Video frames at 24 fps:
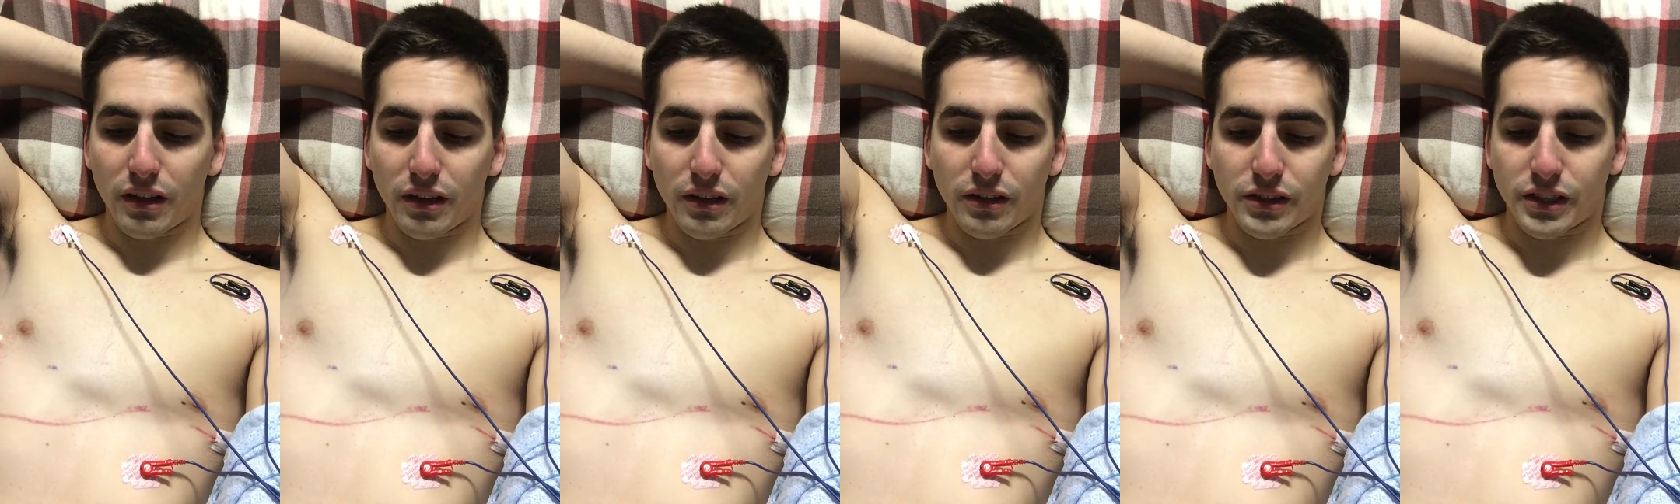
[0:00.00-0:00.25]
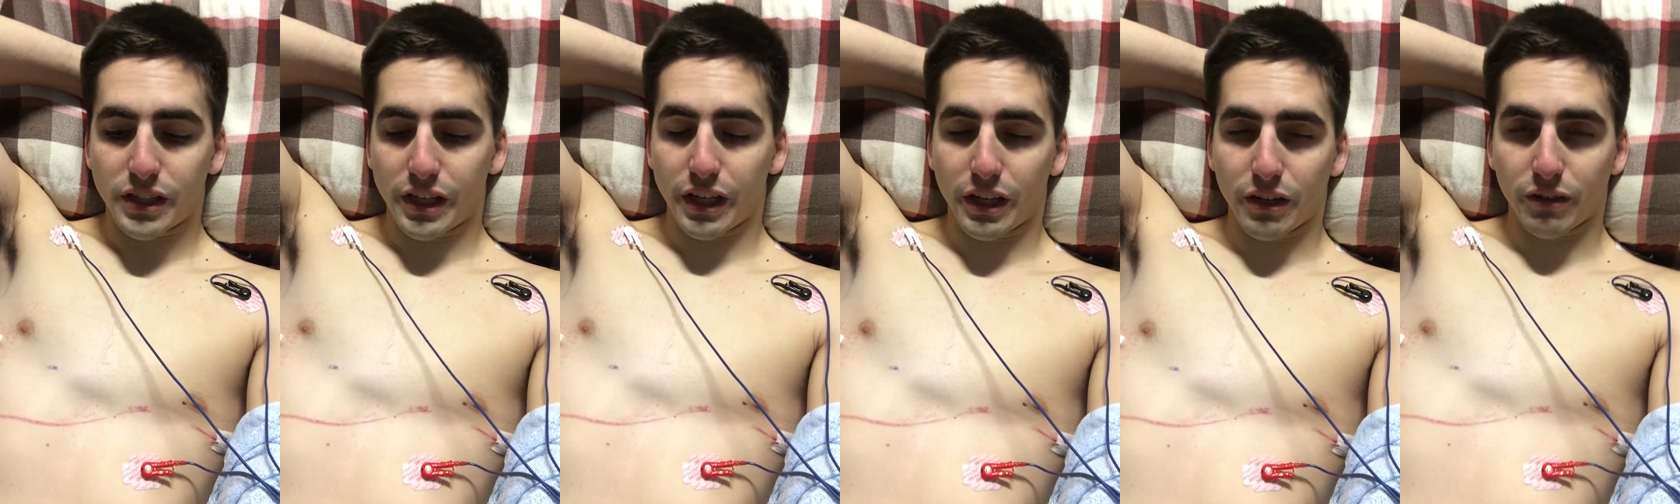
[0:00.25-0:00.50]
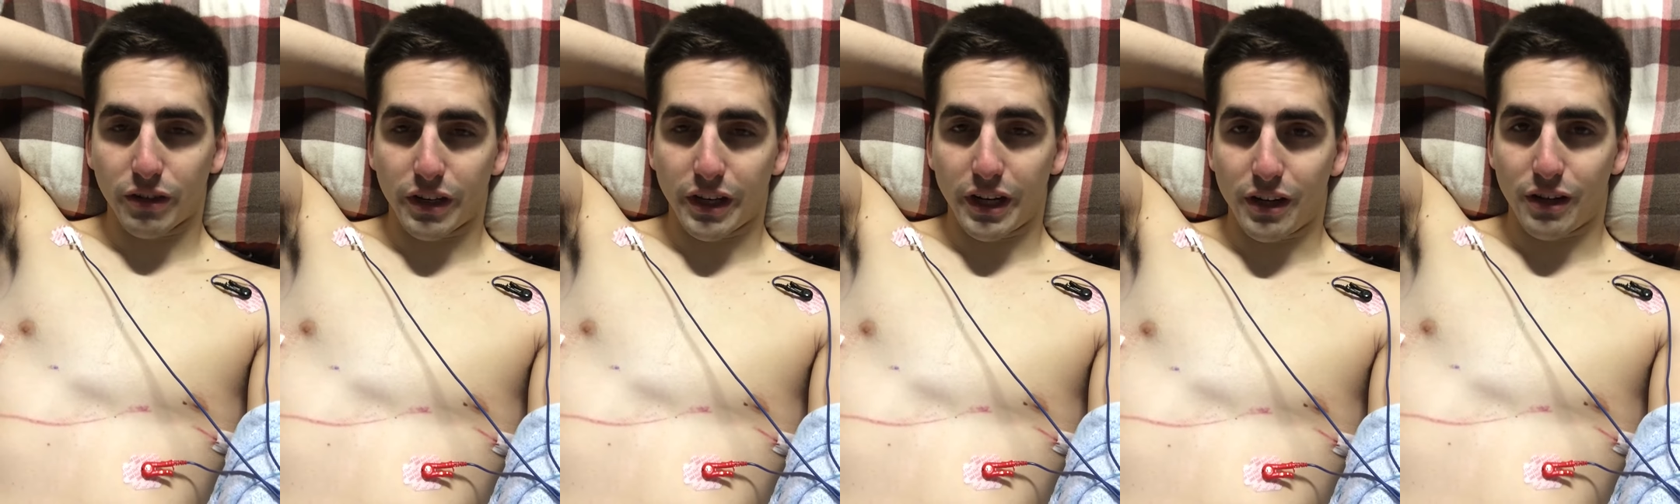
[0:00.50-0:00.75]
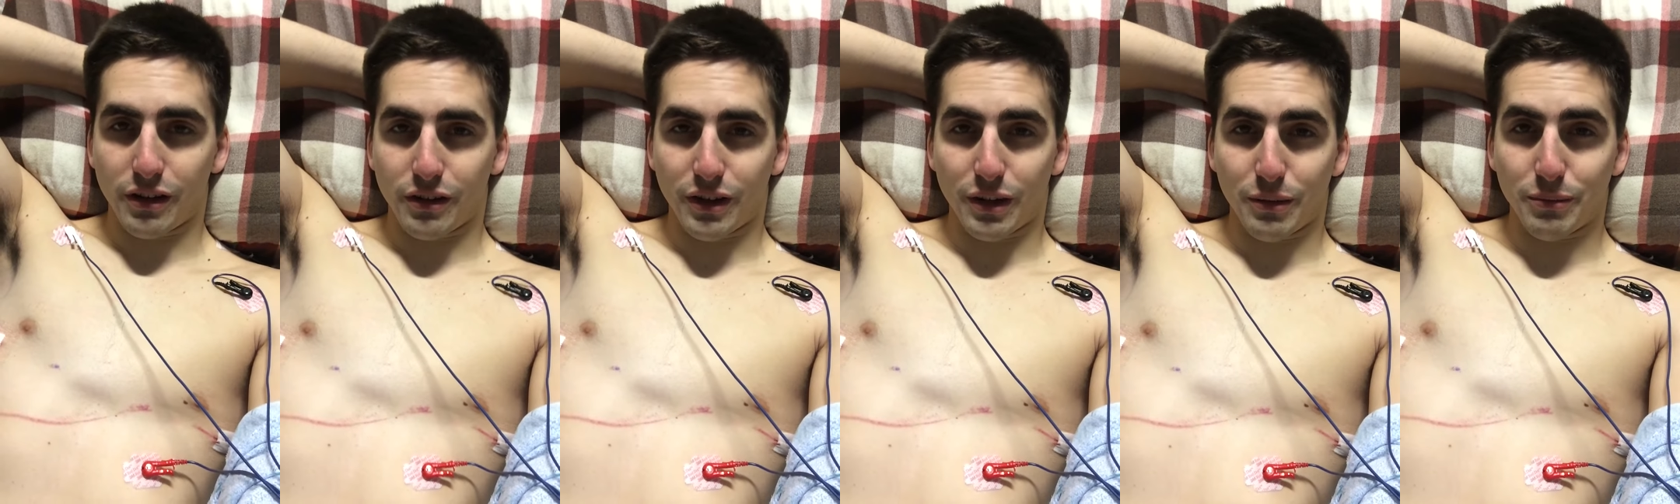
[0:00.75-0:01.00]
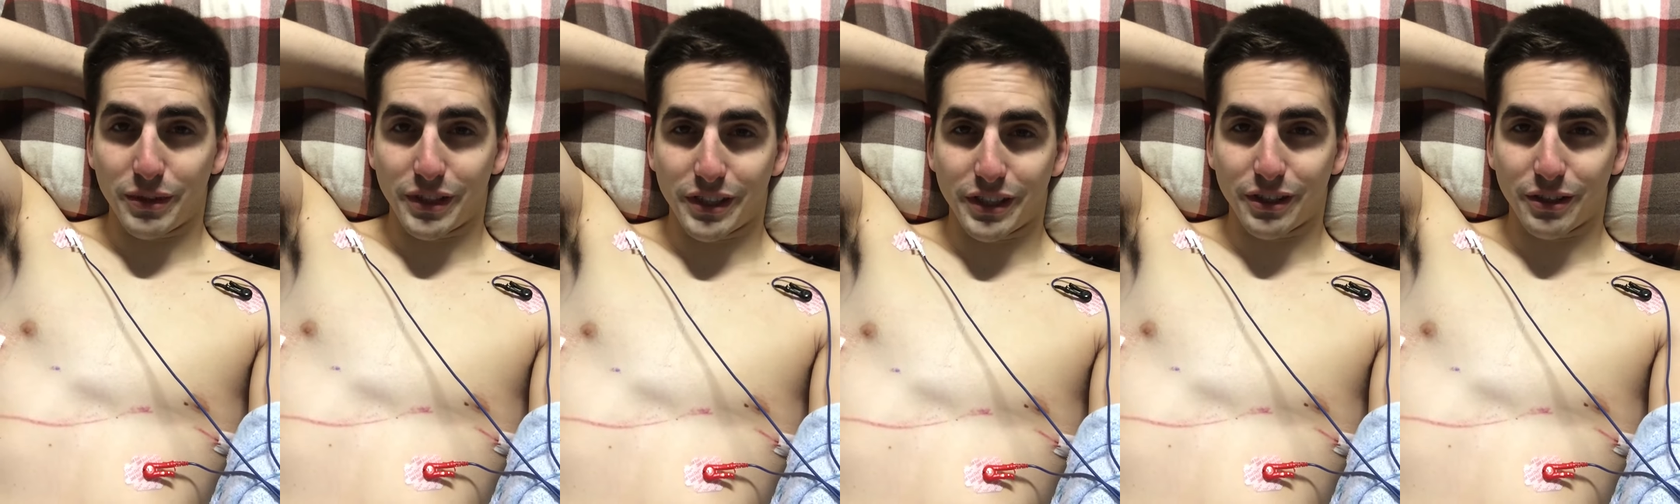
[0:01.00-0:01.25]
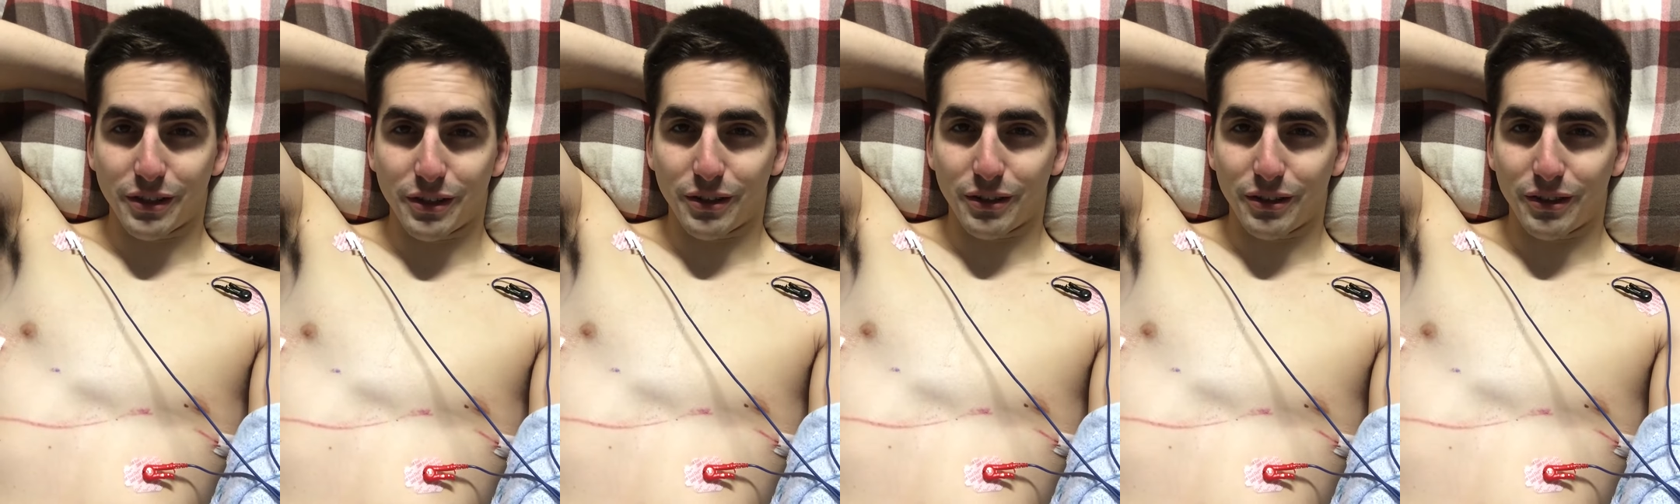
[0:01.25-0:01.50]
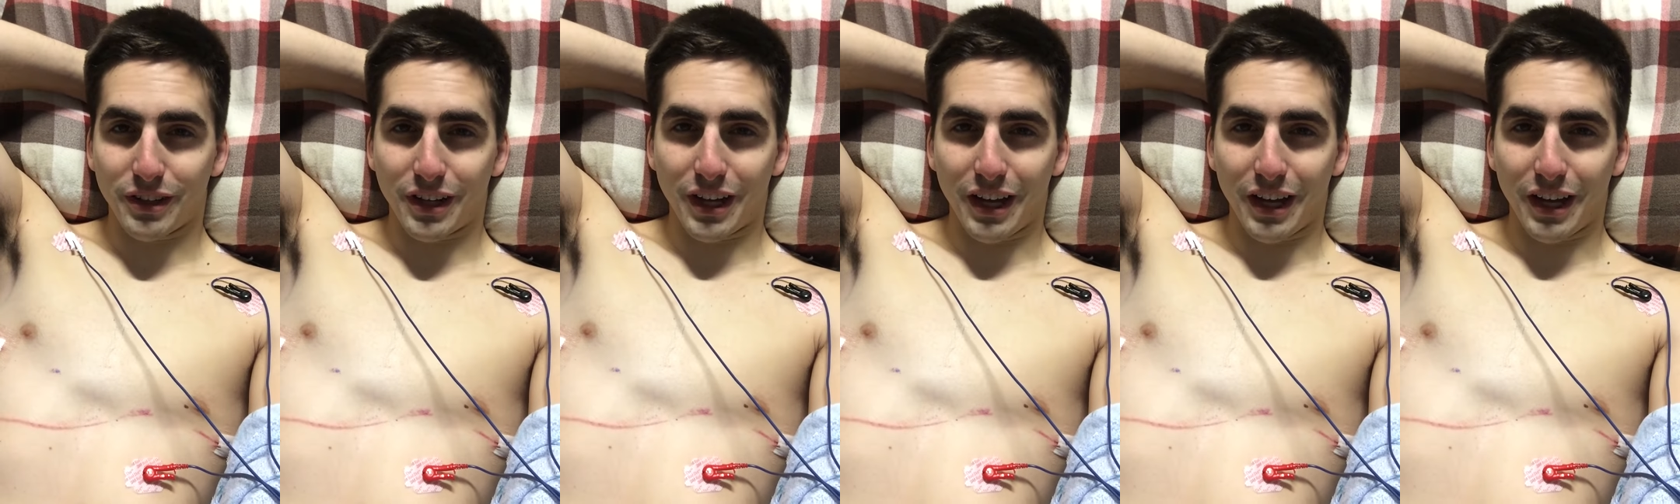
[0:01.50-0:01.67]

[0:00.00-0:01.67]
sitting here right now, I'm a 0.